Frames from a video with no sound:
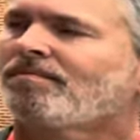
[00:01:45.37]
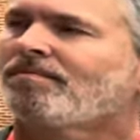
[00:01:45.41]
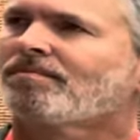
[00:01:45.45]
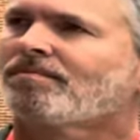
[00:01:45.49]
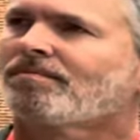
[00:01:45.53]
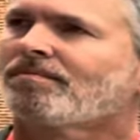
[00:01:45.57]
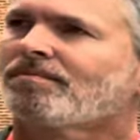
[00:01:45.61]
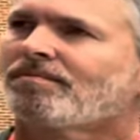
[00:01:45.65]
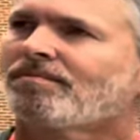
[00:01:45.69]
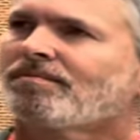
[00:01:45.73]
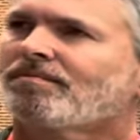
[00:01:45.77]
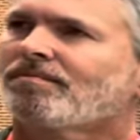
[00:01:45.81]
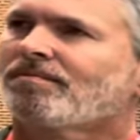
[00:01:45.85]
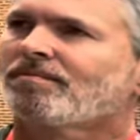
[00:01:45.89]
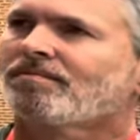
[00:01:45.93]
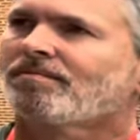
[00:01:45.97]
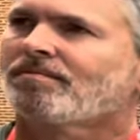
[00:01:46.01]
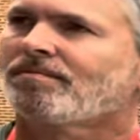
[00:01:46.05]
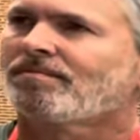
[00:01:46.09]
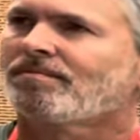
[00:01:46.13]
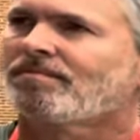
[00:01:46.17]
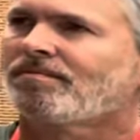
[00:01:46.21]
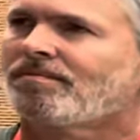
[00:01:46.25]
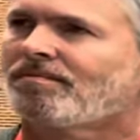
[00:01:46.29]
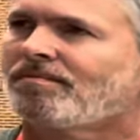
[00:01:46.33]

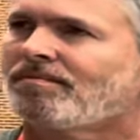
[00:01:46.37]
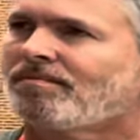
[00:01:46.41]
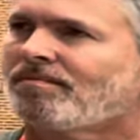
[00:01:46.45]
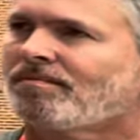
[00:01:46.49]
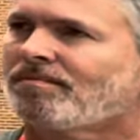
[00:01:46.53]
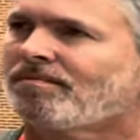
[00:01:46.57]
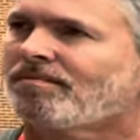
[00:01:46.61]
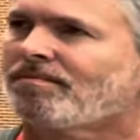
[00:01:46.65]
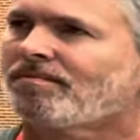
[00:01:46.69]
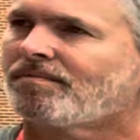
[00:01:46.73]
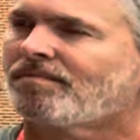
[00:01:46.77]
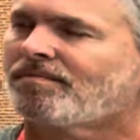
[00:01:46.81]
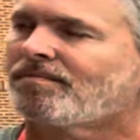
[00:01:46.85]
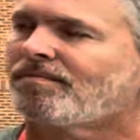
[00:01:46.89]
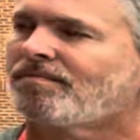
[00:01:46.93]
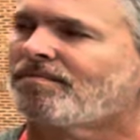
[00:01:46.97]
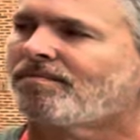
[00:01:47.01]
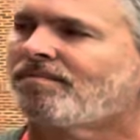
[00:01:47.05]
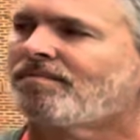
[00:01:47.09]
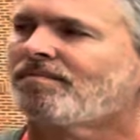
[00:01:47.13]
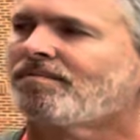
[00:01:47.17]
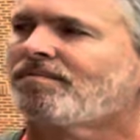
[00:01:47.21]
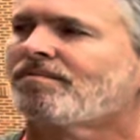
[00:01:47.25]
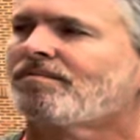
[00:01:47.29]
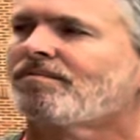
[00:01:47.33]

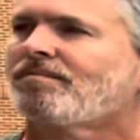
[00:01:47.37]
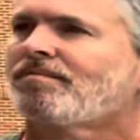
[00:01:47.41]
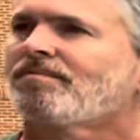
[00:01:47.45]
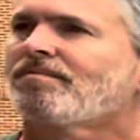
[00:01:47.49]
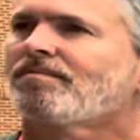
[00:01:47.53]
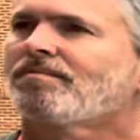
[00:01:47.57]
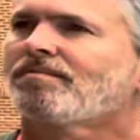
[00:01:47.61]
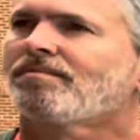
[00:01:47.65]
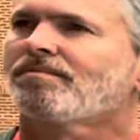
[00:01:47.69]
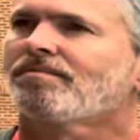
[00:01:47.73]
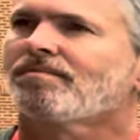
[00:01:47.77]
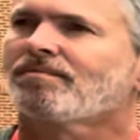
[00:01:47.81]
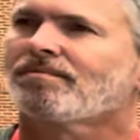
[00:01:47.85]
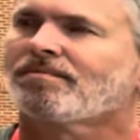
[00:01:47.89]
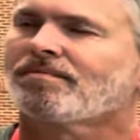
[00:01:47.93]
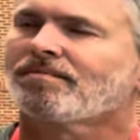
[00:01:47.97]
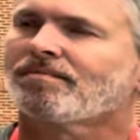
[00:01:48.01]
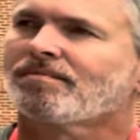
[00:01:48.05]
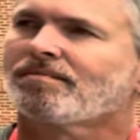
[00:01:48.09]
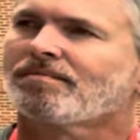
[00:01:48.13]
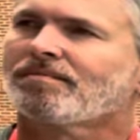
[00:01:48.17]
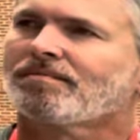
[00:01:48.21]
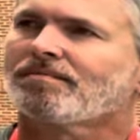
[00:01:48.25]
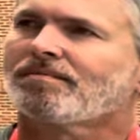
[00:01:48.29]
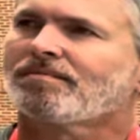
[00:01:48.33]

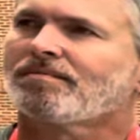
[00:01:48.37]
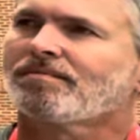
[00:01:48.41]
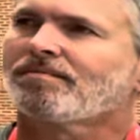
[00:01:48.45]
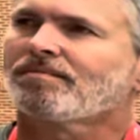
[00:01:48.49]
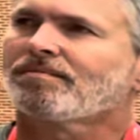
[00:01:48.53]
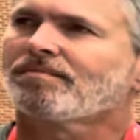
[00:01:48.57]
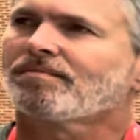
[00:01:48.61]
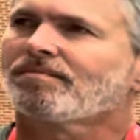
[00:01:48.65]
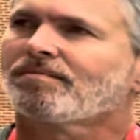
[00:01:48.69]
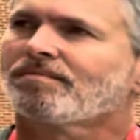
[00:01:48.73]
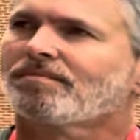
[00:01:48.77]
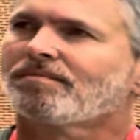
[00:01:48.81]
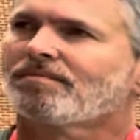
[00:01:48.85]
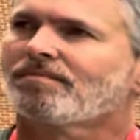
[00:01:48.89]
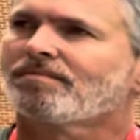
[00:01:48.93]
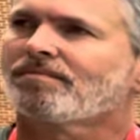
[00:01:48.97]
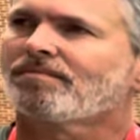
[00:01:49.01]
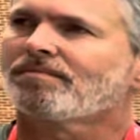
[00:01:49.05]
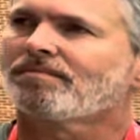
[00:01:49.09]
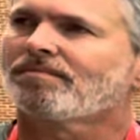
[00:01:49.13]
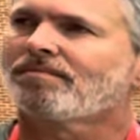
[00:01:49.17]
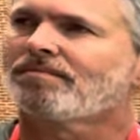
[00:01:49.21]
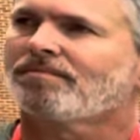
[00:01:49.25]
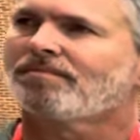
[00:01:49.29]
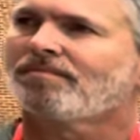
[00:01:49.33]

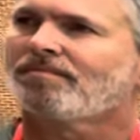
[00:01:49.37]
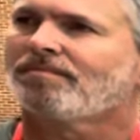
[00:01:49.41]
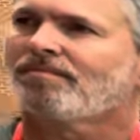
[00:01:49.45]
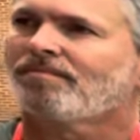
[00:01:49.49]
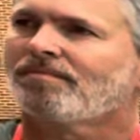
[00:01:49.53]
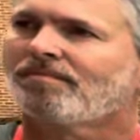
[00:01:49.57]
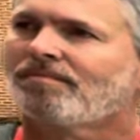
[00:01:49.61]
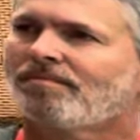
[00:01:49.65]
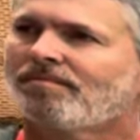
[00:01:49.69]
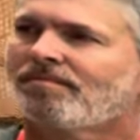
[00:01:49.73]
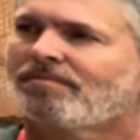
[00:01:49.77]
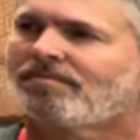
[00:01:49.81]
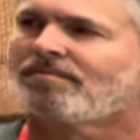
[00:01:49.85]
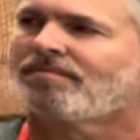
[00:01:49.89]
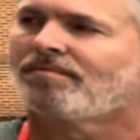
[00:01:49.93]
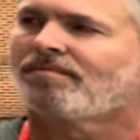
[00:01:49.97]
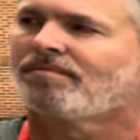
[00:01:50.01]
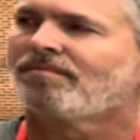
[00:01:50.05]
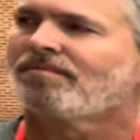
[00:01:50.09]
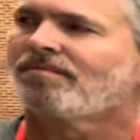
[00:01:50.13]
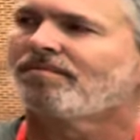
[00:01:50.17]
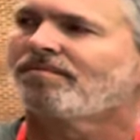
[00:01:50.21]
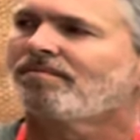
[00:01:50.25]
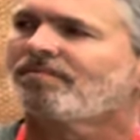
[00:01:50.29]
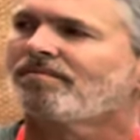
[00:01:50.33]

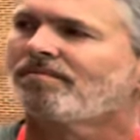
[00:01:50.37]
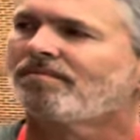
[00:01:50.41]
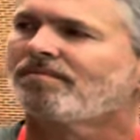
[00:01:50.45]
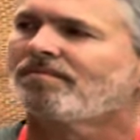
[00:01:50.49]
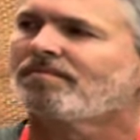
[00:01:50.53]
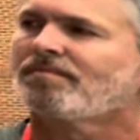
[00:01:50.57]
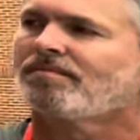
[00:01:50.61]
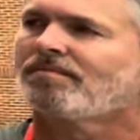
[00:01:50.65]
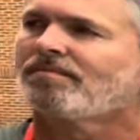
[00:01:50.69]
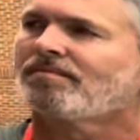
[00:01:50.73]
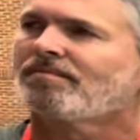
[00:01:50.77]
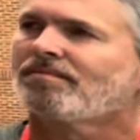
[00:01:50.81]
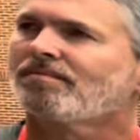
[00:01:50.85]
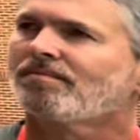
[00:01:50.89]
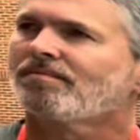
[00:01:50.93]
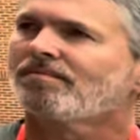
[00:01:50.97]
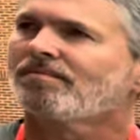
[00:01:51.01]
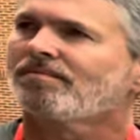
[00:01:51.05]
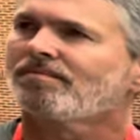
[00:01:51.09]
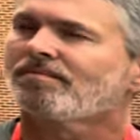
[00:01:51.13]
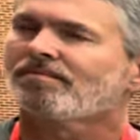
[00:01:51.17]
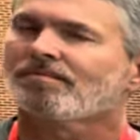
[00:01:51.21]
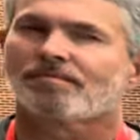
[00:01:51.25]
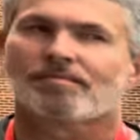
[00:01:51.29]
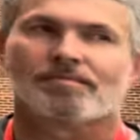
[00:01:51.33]

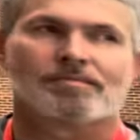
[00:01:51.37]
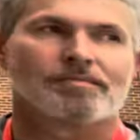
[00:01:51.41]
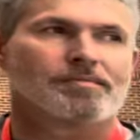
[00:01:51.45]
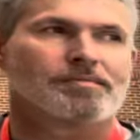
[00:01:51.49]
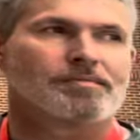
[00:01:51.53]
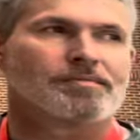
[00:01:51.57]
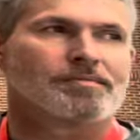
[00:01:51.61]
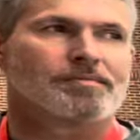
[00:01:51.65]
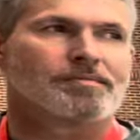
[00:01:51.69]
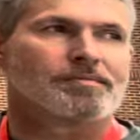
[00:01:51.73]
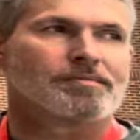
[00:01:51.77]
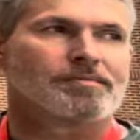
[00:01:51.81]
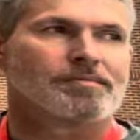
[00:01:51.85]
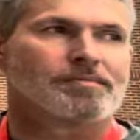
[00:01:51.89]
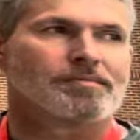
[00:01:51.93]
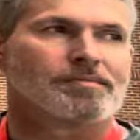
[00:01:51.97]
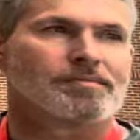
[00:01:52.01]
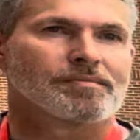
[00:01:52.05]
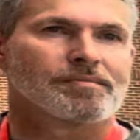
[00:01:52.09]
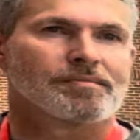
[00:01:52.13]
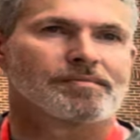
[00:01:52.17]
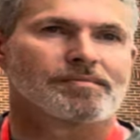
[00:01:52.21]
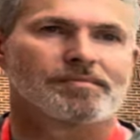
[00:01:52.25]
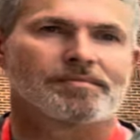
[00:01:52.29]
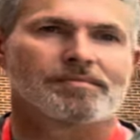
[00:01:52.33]

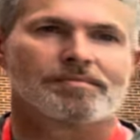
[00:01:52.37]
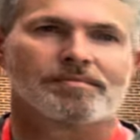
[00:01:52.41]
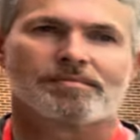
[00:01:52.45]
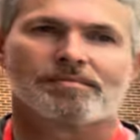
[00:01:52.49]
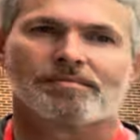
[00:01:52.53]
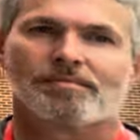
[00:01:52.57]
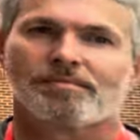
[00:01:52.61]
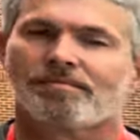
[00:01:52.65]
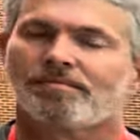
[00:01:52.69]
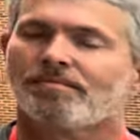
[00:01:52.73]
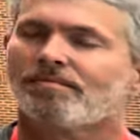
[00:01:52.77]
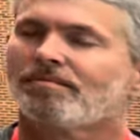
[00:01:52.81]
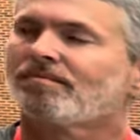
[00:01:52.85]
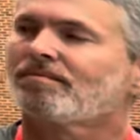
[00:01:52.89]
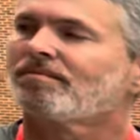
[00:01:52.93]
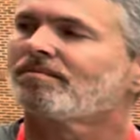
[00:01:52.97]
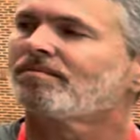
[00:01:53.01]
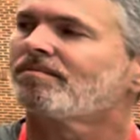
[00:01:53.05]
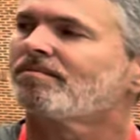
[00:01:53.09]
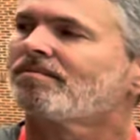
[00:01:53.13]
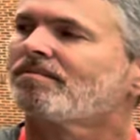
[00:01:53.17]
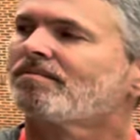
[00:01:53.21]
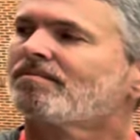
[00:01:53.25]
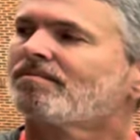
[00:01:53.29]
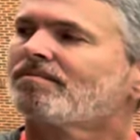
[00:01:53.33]
This person isn't speaking.